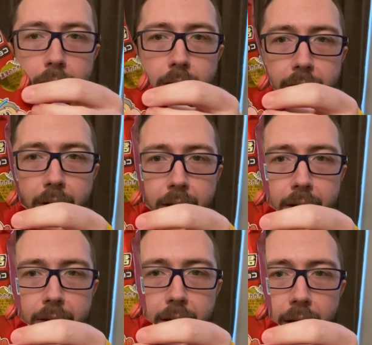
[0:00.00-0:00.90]
see if I can
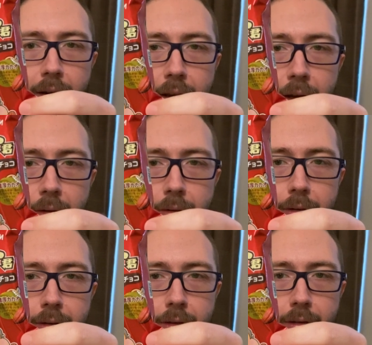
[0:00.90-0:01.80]
get that angled.
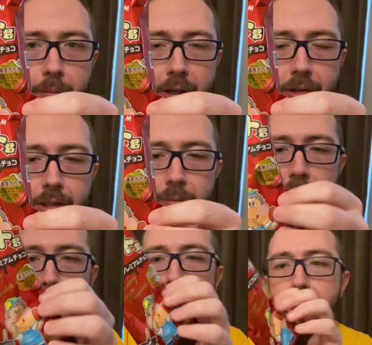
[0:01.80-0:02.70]
So I mentioned something
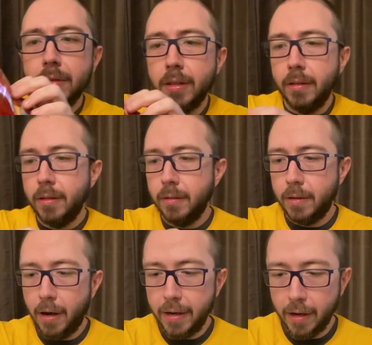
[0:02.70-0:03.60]
about the
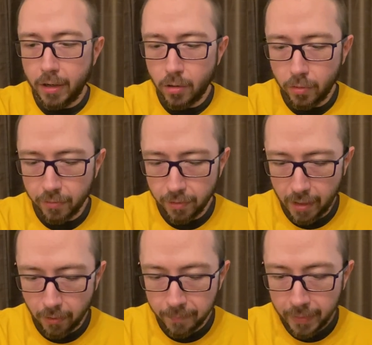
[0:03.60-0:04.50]
Gari Gari Kun
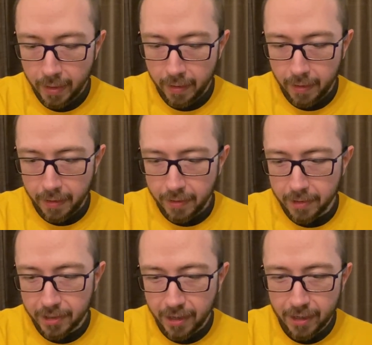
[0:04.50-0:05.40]
flavor. So I
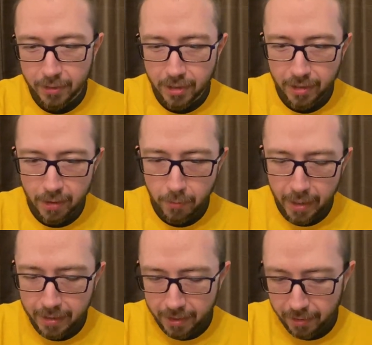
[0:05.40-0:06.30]
saw it and I was just like,
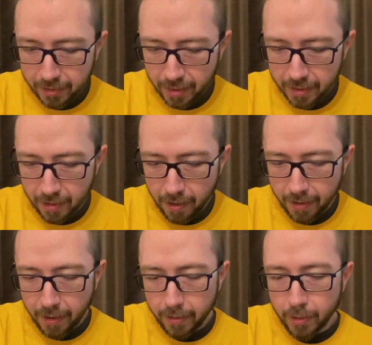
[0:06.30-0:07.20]
wait, that looks like the Gari
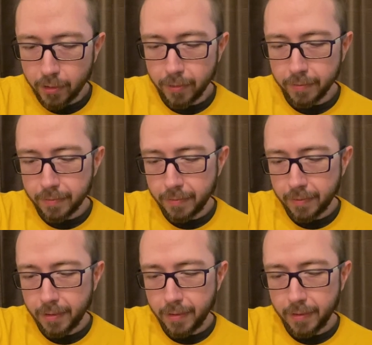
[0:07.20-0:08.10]
Gari Kun,
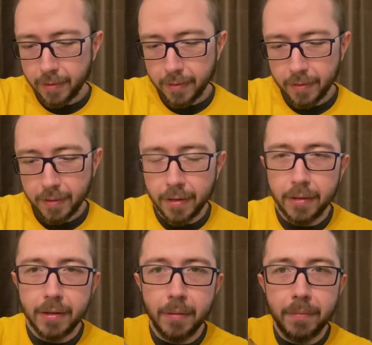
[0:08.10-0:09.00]
the,
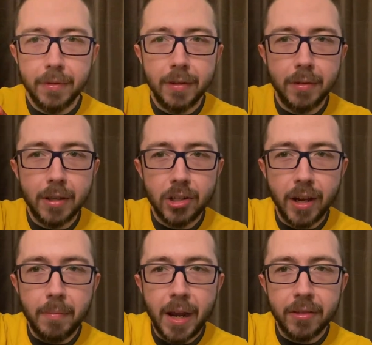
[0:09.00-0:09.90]
the, the, the
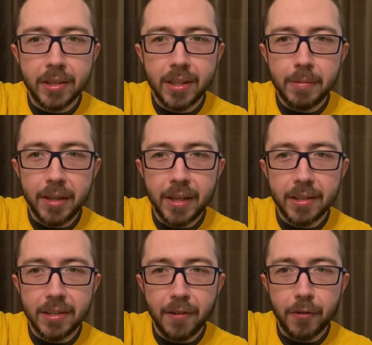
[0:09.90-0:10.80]
giant mouth, except I think it's
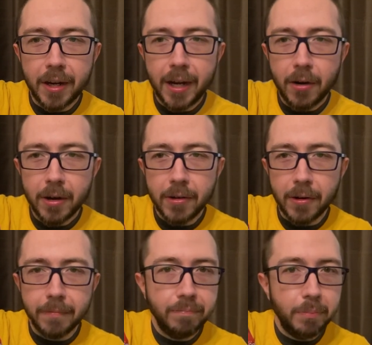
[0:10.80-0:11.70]
a different
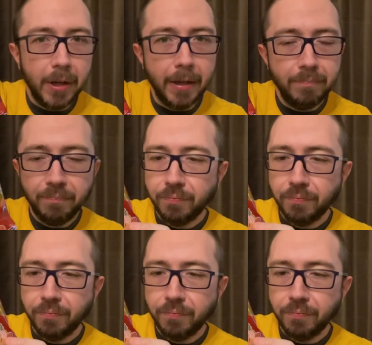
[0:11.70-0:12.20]
character, but